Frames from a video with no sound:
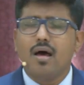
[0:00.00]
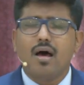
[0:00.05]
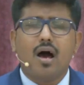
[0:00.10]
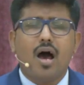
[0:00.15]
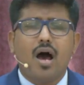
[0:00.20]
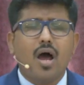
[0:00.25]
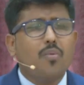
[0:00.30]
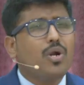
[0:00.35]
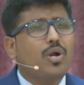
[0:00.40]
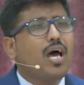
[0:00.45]

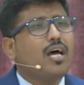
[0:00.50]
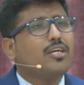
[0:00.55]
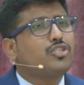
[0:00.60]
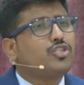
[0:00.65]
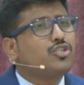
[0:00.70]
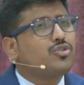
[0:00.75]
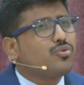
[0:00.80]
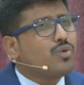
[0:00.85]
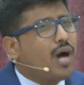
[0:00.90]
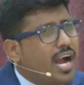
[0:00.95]
I want us
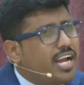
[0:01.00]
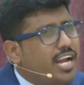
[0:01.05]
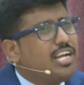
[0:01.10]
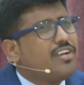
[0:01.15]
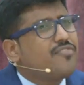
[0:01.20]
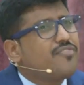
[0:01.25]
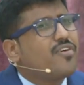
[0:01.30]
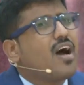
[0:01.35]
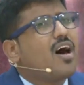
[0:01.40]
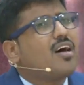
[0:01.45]
to
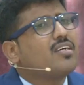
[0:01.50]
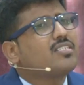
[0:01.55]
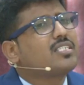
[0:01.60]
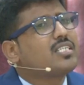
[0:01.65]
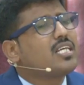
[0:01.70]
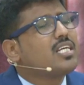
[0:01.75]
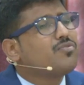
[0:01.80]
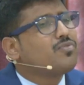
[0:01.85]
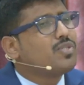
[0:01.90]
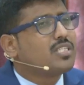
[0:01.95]
identify
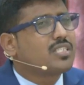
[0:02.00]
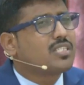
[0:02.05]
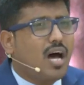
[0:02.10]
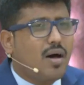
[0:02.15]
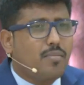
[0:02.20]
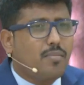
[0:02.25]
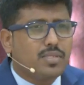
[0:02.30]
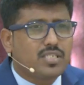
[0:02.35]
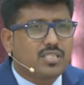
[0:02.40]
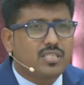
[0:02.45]
ourselves with the
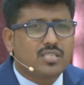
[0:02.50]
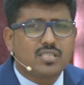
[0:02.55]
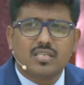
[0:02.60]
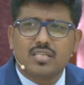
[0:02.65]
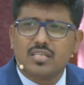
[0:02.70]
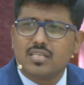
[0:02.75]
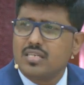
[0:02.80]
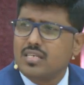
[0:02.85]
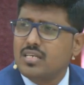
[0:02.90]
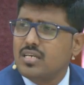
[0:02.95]
psalmist.
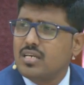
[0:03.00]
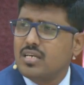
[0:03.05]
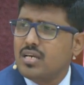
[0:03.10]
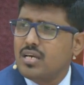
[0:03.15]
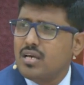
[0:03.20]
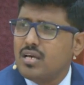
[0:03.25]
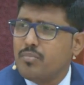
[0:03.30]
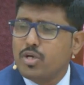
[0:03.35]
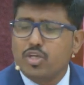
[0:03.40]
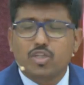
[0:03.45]

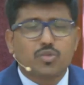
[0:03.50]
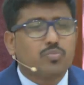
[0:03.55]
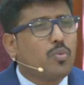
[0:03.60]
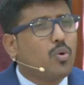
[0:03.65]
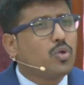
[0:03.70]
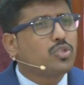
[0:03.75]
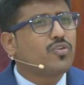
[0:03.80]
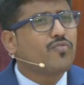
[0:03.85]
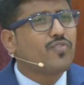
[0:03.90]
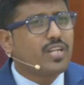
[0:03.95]
Because
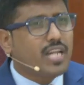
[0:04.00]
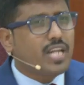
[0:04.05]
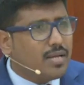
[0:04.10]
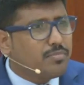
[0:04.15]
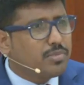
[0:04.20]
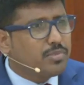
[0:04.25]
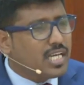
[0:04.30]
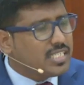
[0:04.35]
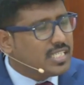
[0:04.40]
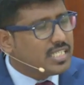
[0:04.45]
most of the
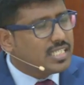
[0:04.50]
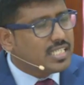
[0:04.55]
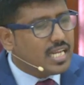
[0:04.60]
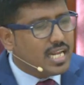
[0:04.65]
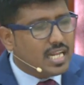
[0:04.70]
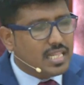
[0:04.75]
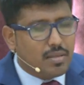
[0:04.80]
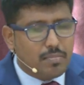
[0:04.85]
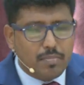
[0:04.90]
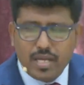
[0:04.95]
times, as I said
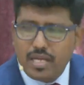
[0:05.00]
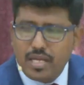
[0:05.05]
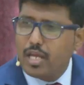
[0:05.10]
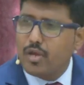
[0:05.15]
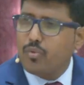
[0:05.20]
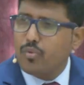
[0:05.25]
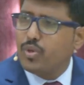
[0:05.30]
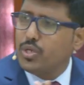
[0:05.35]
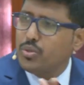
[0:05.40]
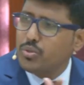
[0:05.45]
at the beginning,
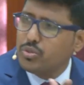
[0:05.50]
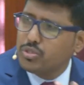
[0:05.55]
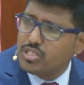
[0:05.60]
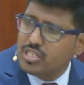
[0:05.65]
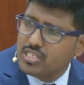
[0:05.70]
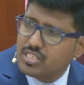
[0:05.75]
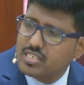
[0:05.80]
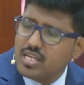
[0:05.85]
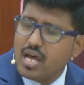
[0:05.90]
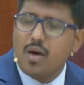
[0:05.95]
we use
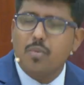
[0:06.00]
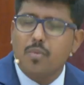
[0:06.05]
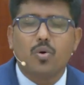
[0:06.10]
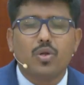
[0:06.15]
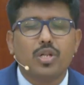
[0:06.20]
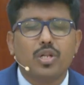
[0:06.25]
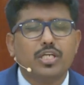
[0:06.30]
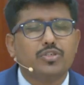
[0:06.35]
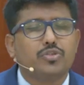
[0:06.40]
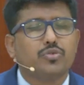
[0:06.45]
this psalm
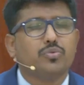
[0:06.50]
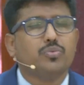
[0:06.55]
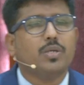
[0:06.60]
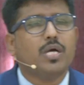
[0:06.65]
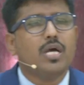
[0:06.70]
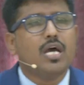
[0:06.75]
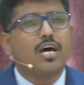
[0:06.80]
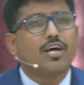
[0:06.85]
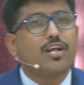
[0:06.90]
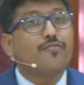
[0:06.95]
only to
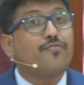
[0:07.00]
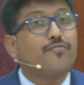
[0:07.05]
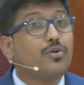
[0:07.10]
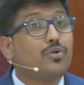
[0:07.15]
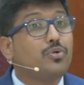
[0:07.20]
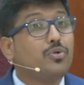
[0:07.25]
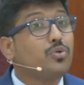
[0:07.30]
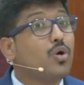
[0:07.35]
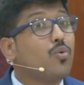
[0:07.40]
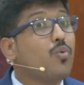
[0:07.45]
refer
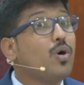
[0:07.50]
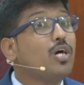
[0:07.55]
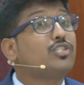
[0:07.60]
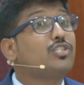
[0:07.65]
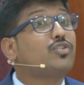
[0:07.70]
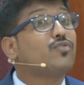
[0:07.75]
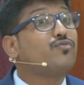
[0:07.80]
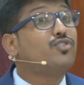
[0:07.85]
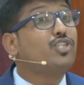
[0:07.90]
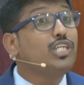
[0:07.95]
to the words
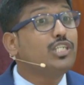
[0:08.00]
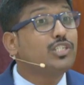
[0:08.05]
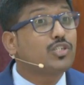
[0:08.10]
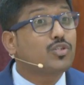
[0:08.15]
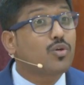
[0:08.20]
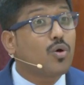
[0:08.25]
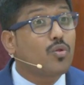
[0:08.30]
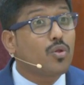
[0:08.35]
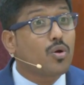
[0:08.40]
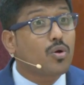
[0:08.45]
of Jesus
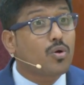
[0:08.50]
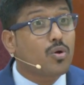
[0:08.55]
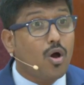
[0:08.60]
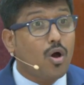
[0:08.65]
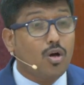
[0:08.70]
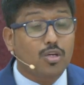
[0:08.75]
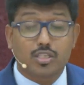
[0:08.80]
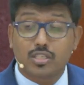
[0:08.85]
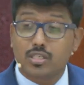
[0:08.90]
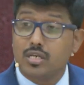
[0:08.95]
on the
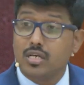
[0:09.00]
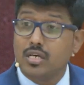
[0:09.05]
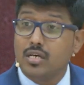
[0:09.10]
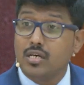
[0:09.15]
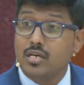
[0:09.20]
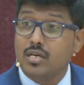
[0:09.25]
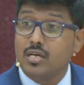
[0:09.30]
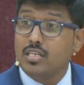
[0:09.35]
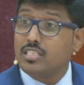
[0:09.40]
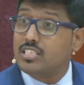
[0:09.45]
cross.
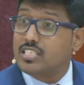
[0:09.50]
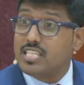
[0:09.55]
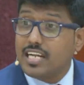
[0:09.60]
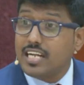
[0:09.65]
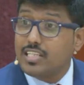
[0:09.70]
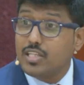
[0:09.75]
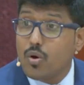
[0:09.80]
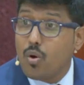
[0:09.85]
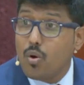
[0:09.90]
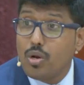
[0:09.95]
Is that
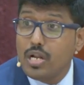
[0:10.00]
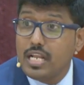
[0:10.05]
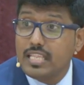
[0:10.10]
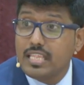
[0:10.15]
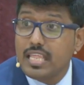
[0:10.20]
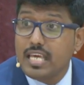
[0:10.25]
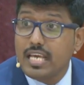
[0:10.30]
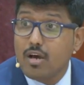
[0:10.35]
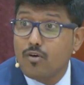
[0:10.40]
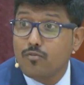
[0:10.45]
the only
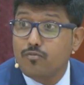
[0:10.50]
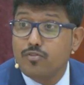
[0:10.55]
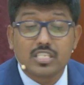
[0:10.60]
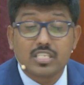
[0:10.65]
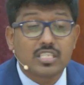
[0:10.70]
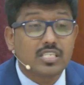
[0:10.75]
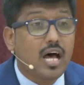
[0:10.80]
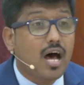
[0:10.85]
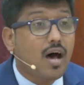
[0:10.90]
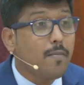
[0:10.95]
thing of this
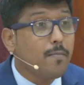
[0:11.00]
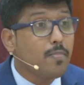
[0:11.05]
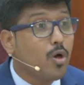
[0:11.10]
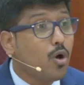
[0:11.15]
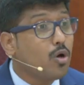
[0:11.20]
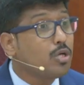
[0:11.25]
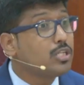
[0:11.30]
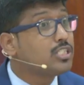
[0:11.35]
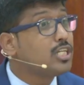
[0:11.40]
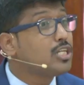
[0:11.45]
psalm,
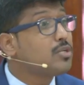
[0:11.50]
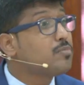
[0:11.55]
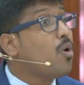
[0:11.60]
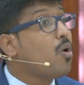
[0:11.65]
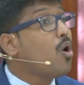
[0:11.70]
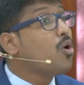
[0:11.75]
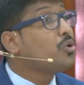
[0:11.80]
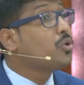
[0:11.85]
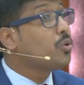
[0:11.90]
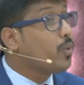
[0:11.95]
or is it
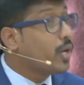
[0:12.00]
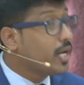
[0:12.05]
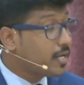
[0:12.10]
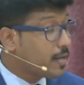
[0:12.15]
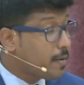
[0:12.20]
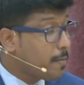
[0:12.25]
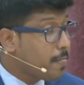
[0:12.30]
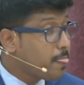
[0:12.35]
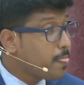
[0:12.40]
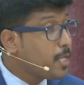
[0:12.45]
more to it?
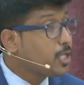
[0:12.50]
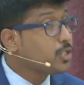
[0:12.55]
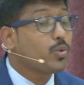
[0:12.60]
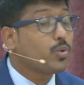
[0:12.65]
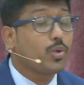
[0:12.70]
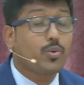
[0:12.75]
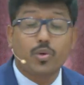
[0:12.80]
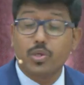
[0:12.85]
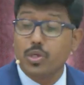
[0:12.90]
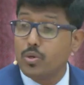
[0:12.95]
That's what
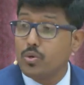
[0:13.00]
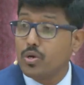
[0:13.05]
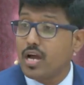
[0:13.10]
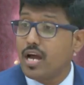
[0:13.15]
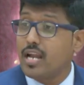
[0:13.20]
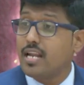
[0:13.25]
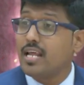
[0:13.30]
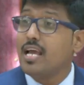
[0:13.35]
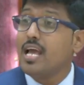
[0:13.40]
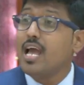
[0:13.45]
we're going to look
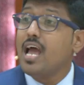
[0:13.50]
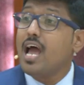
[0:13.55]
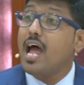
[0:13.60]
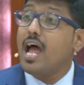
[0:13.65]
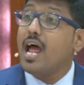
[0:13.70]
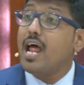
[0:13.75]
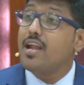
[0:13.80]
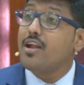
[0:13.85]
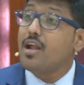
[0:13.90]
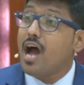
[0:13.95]
at
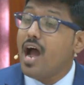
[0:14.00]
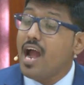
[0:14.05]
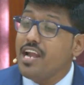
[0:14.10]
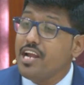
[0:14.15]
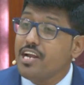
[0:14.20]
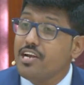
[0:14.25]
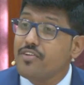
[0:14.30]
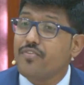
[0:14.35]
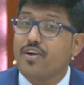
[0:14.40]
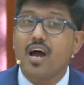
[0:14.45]
and
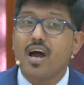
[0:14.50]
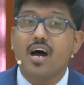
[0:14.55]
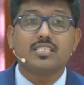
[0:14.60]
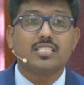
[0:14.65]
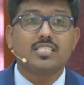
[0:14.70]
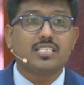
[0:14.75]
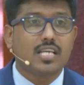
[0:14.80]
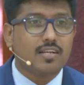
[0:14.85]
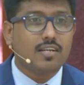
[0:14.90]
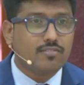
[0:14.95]
identify
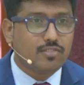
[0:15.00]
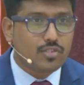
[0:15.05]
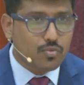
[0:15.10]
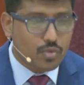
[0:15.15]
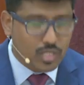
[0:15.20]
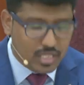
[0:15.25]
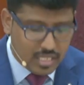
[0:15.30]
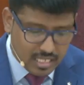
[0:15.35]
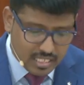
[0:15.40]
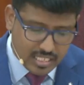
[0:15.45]
ourselves
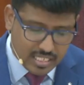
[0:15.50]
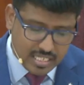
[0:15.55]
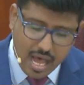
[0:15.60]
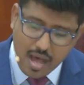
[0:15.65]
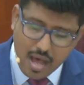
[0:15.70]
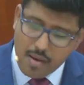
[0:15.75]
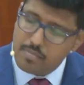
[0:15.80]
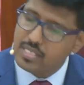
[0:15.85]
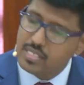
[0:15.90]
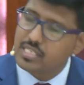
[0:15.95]
with this
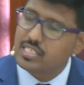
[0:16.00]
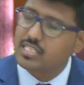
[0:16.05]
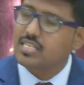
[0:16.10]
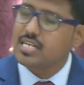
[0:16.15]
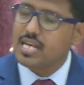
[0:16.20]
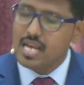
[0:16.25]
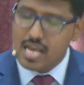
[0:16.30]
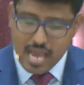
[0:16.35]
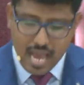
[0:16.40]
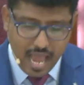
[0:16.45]
psalmist
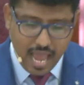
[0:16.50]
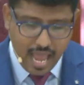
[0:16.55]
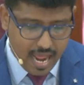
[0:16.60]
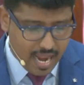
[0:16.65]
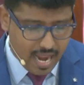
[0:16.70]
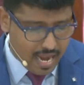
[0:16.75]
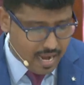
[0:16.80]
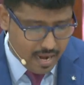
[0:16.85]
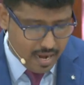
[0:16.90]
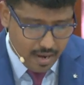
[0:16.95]

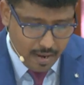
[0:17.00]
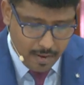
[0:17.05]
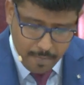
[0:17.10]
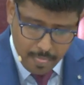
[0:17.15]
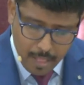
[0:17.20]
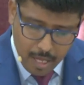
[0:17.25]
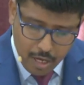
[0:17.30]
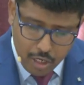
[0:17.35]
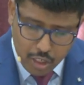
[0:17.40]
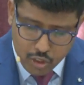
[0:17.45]
and
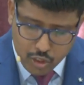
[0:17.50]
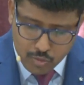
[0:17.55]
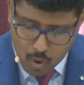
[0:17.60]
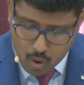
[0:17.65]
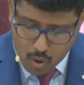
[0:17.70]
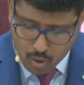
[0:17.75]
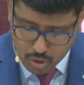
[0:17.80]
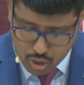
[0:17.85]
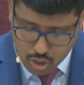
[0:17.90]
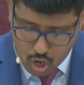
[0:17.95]

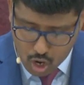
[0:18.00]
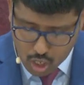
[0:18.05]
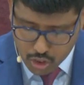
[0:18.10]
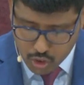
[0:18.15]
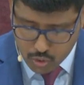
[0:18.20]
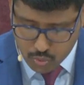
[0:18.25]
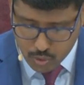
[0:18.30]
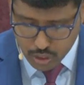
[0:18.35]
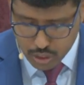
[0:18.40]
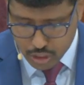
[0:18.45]
respond to God's
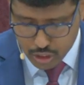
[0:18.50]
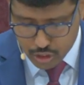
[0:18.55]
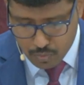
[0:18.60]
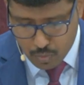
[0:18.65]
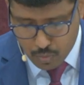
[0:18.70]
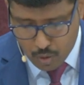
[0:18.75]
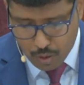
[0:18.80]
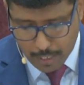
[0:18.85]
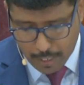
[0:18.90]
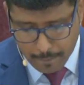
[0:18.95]
word this
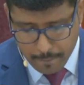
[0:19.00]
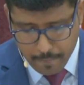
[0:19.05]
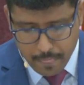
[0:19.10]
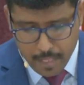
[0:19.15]
morning.